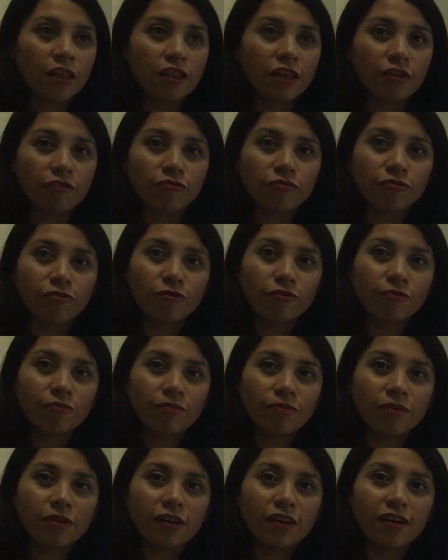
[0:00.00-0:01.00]
The
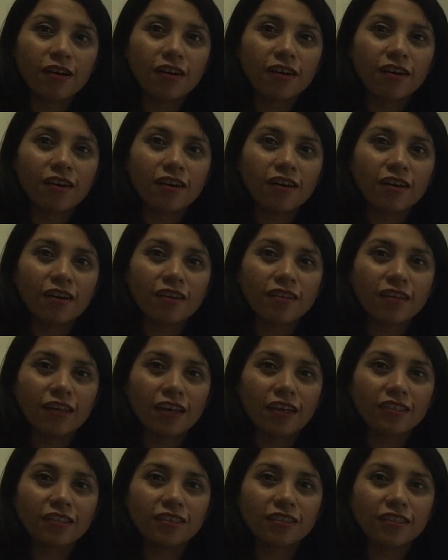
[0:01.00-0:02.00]
group that
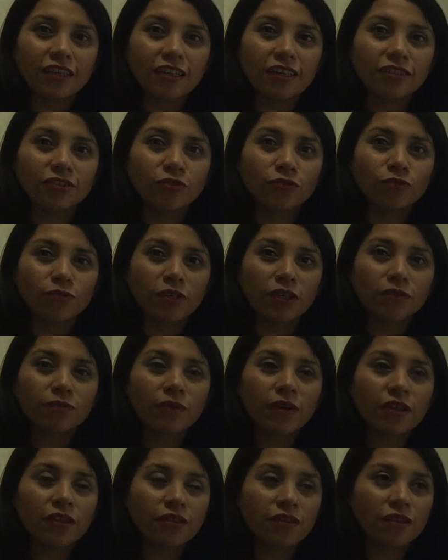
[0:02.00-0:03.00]
I decided to
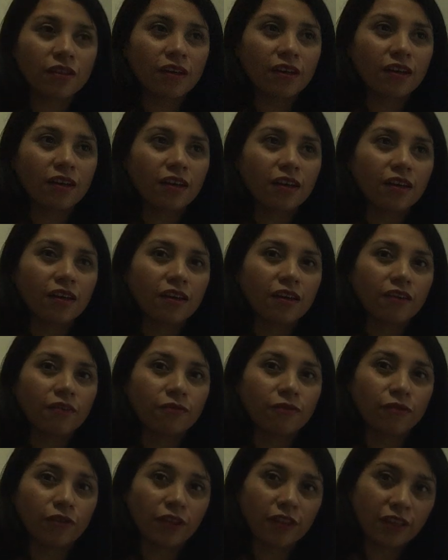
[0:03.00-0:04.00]
work with
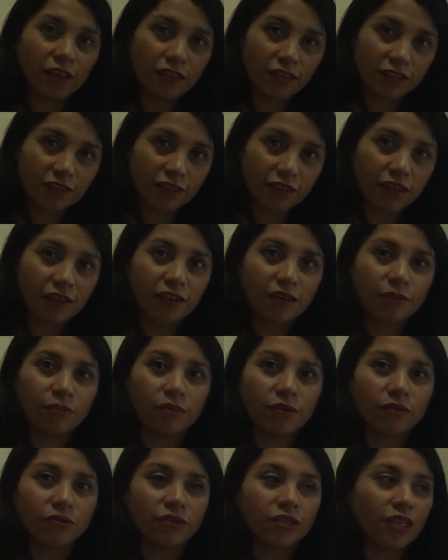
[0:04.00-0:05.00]
for this
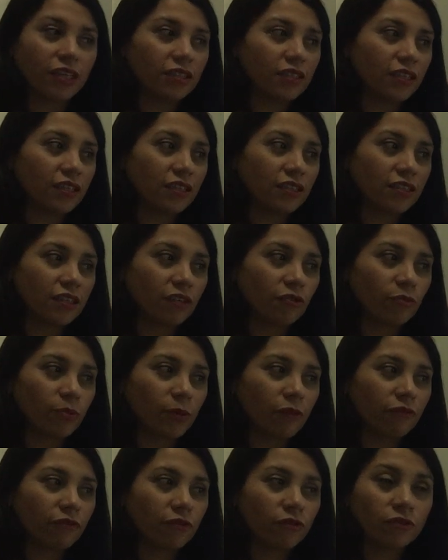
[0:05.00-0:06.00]
project is a group
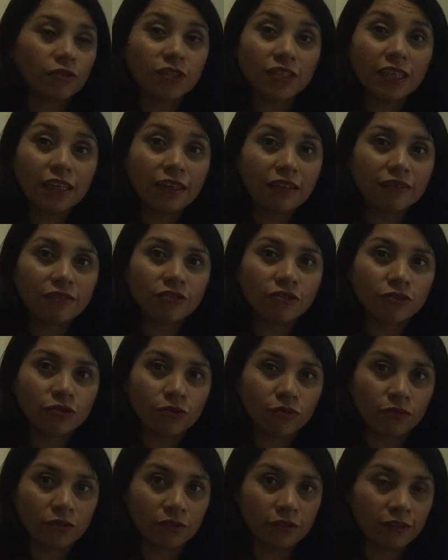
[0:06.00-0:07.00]
of 14
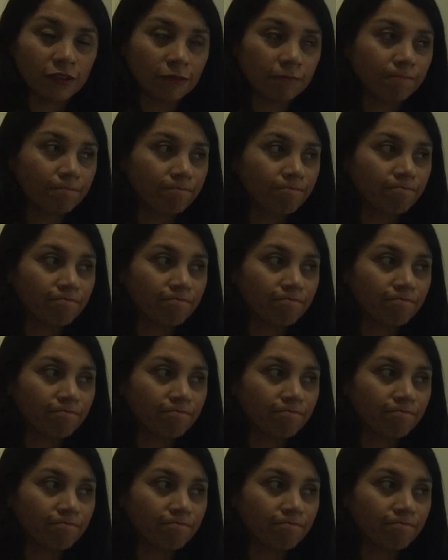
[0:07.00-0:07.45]
students.